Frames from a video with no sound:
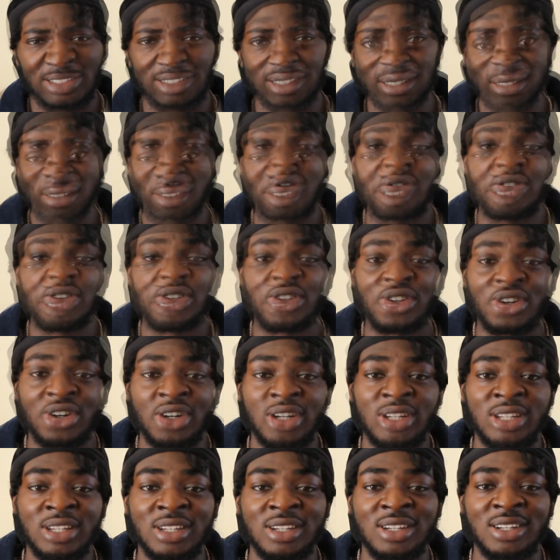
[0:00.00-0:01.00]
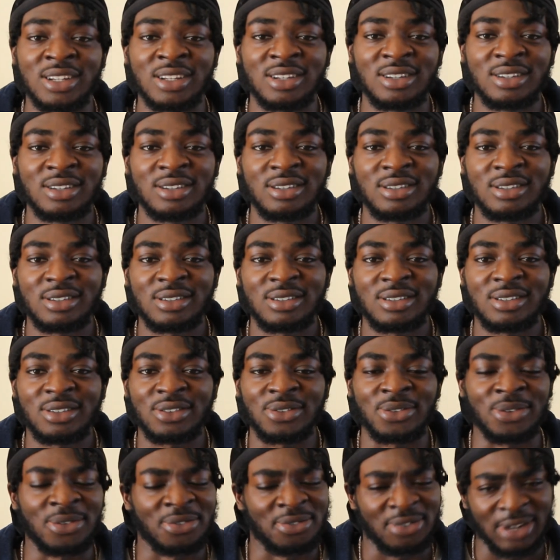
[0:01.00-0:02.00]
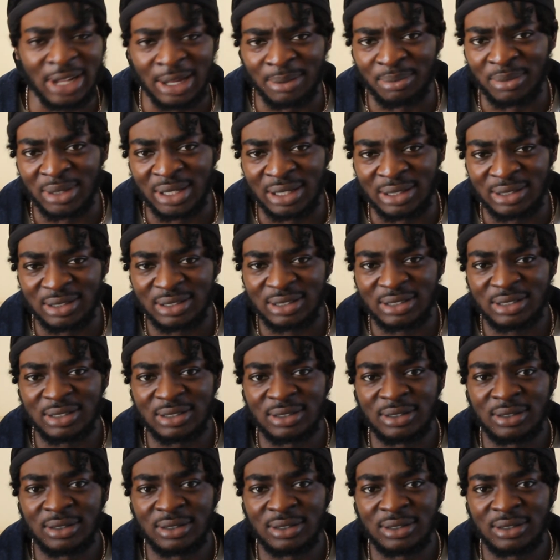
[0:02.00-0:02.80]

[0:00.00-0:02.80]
Moving on, your flatmates.